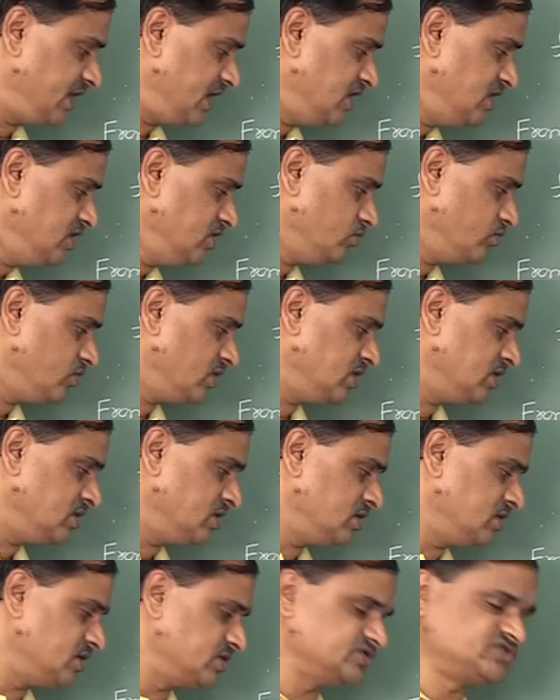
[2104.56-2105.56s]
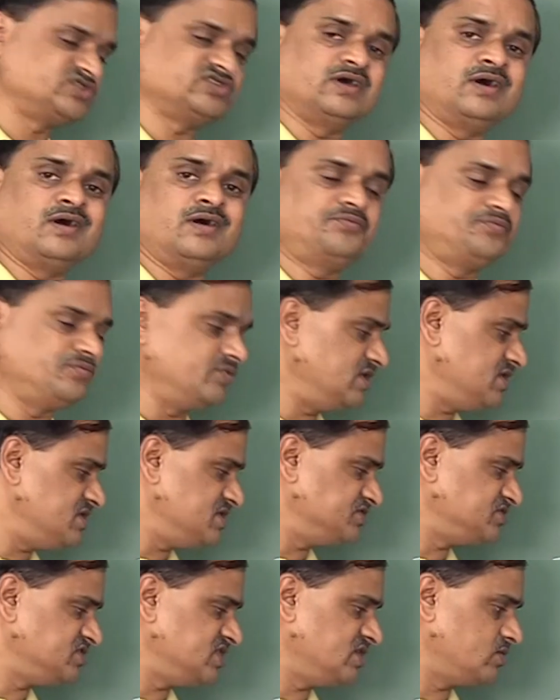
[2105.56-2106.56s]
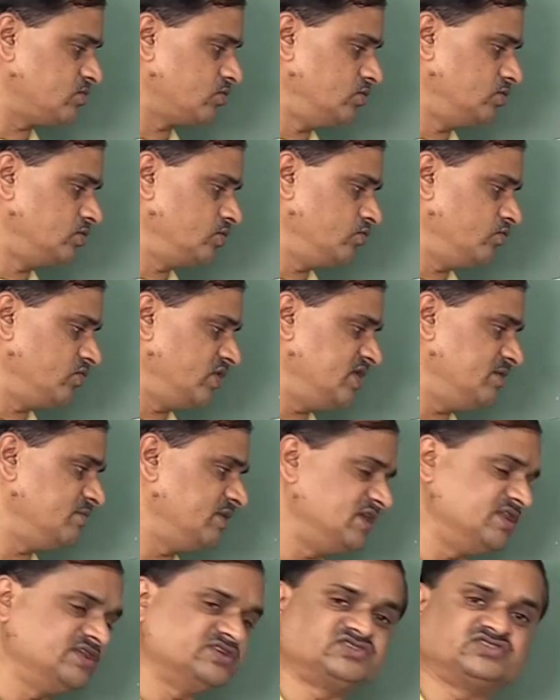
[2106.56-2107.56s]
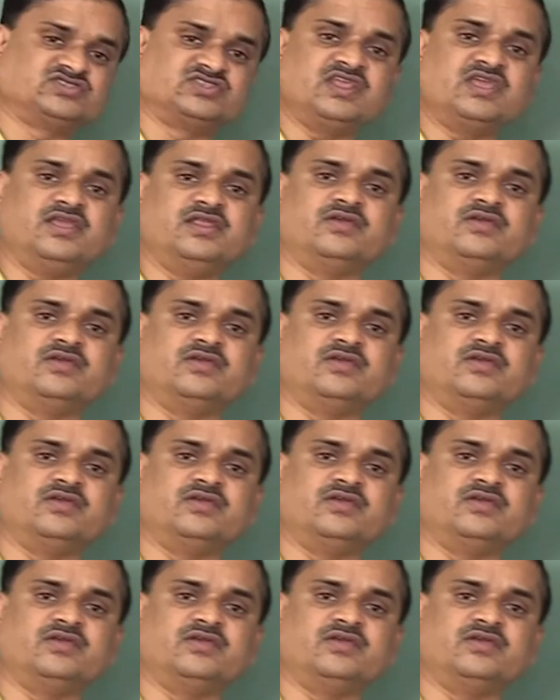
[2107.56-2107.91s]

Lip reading: inverse of y is equal to y minus 3